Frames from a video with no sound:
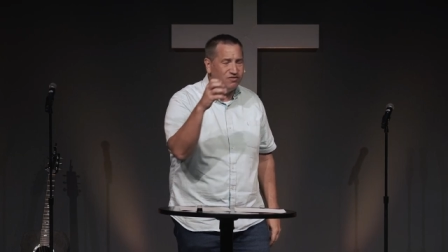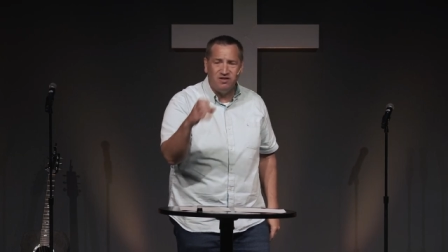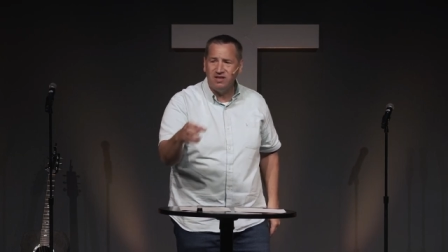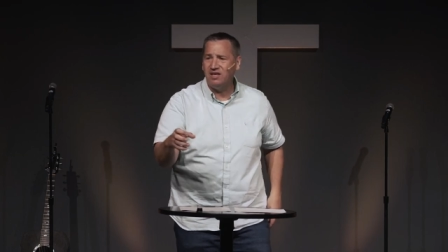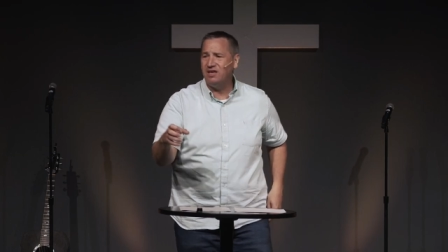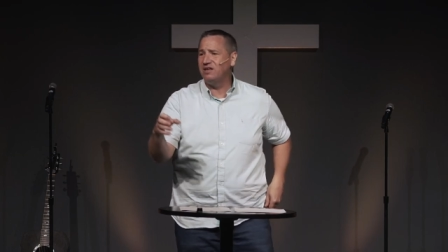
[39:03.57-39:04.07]

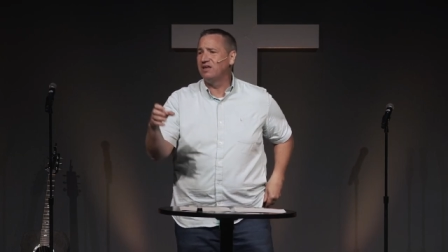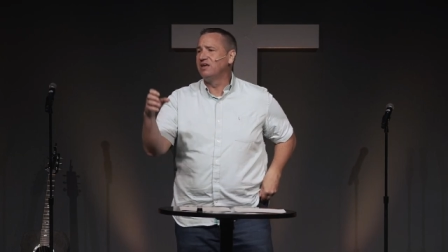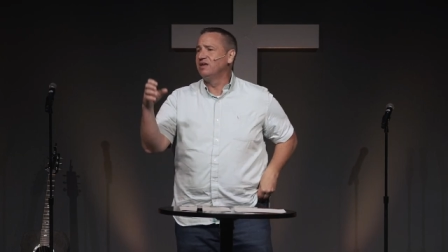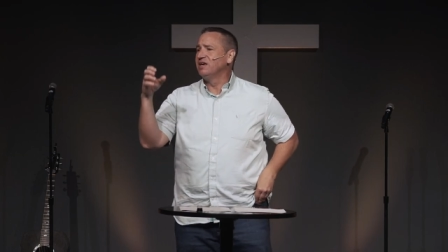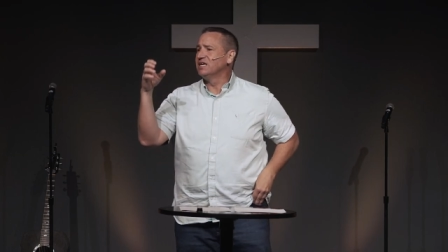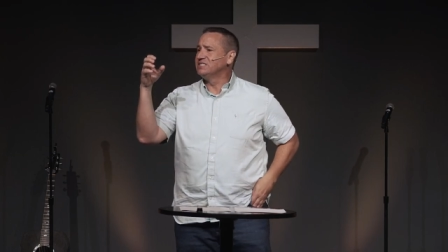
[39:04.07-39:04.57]
need
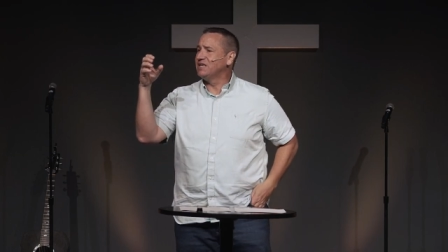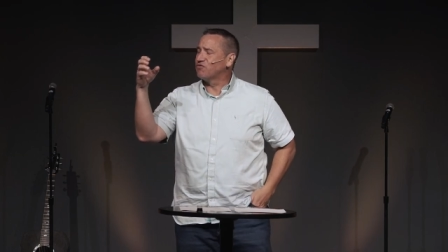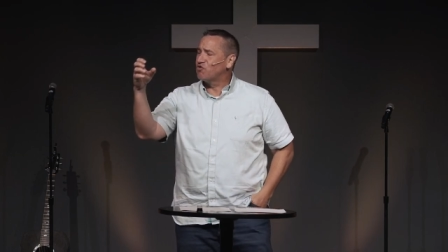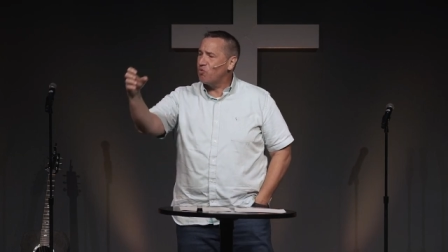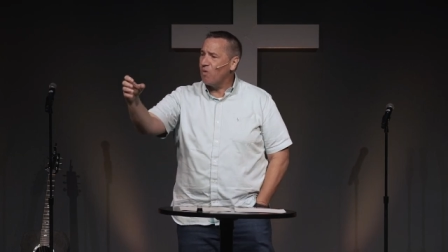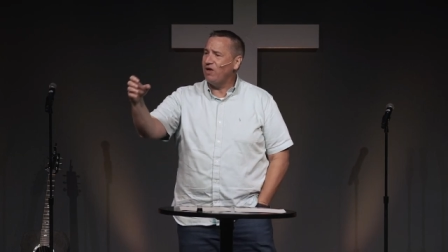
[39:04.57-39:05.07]
is to have
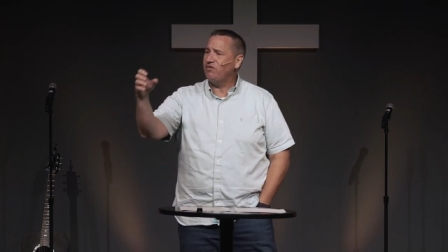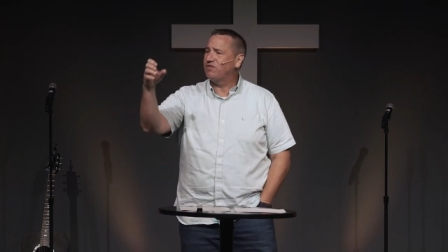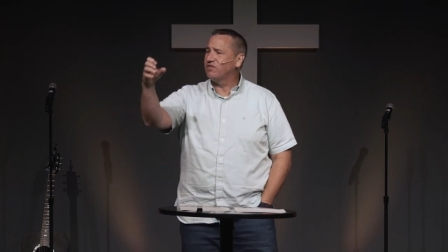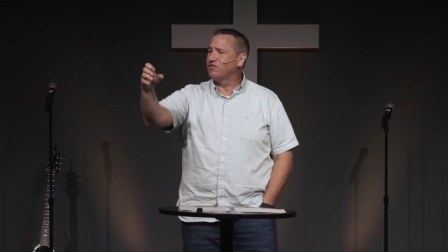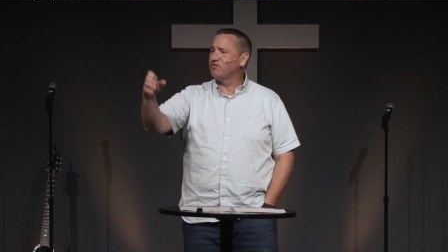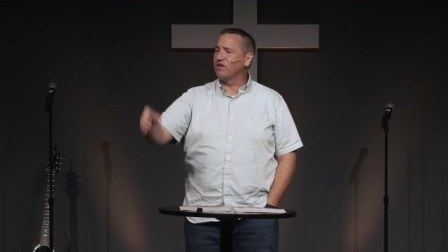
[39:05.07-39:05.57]
Christ
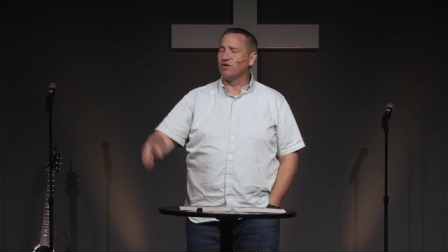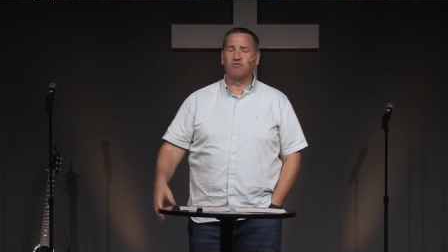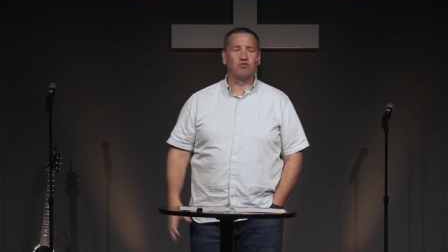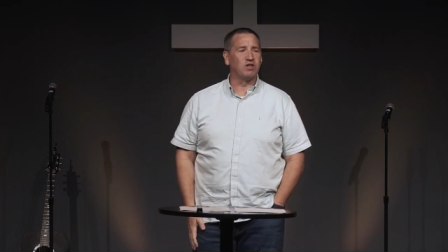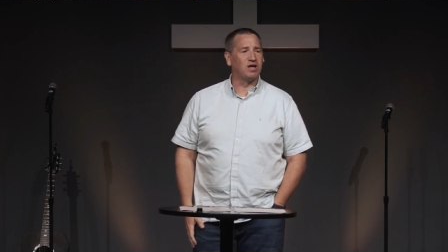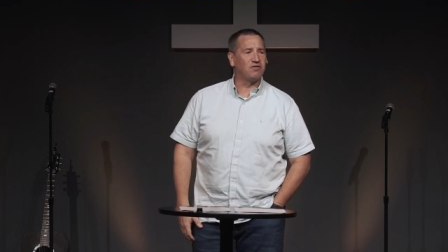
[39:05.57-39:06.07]
at the center of
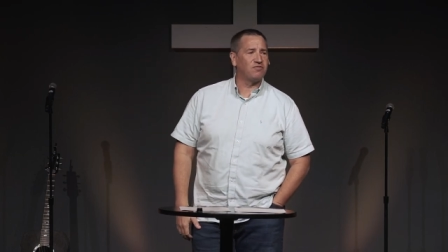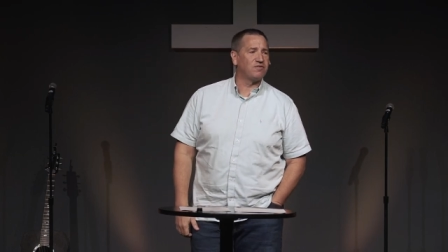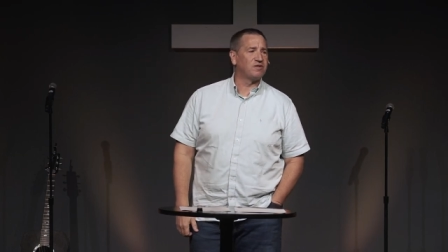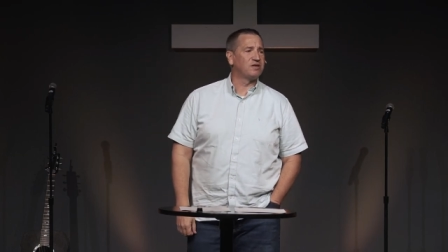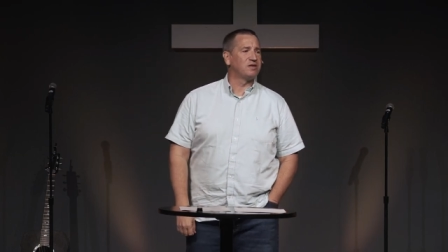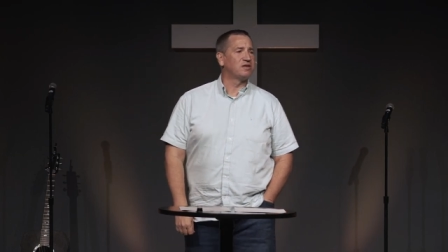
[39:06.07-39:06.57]
your life.
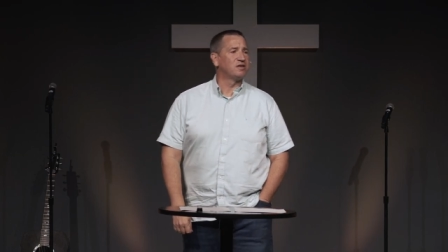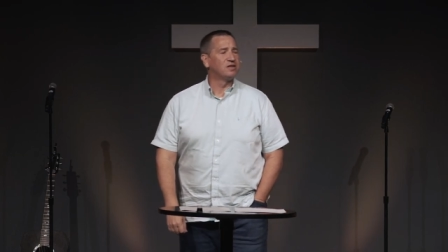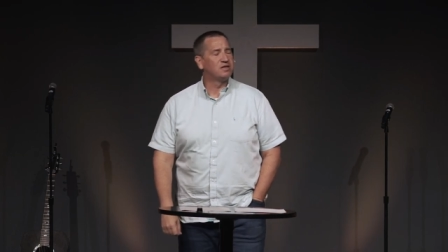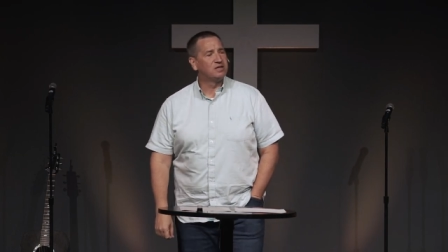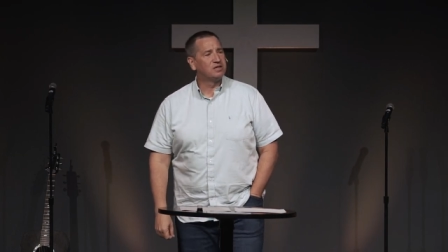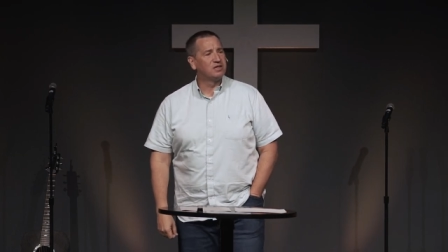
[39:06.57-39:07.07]

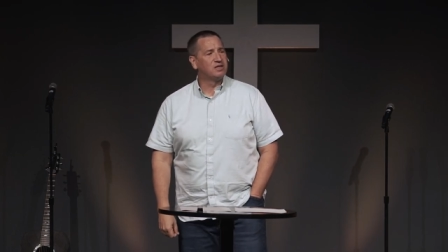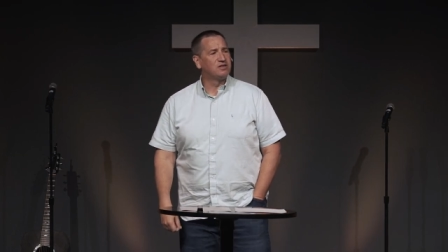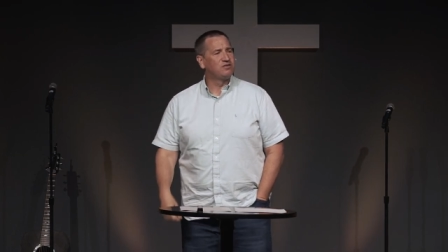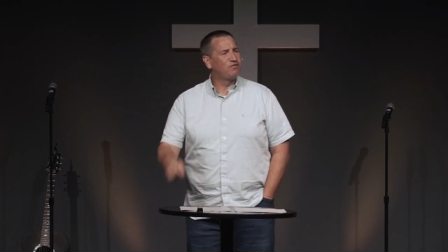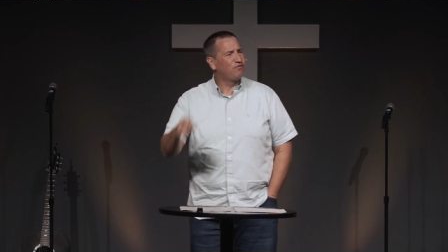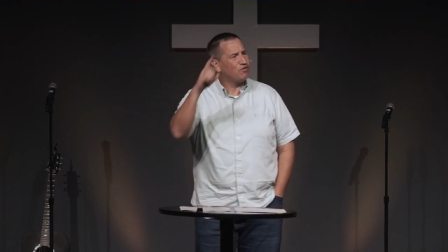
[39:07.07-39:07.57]

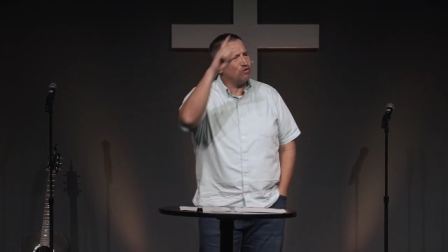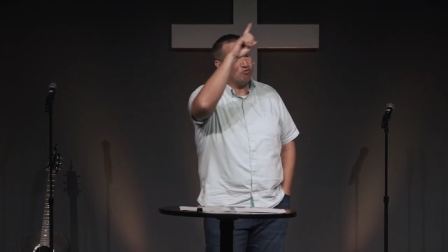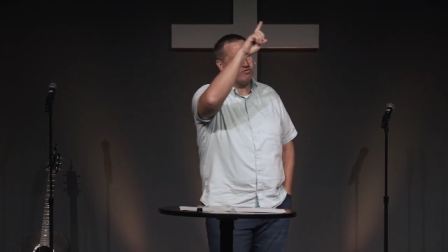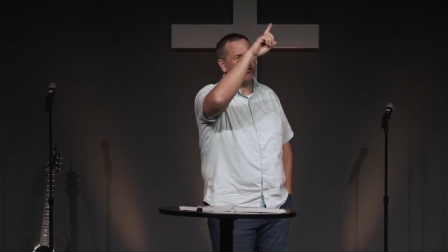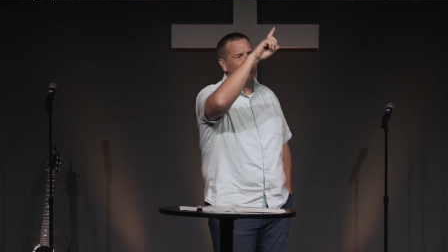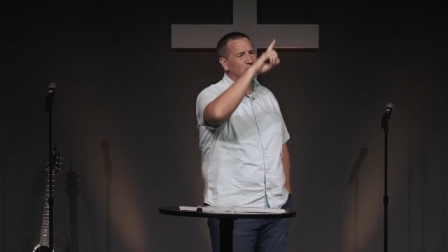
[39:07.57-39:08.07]
It's
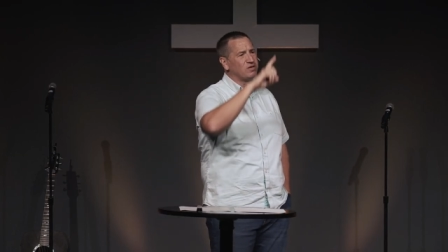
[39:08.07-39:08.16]
first.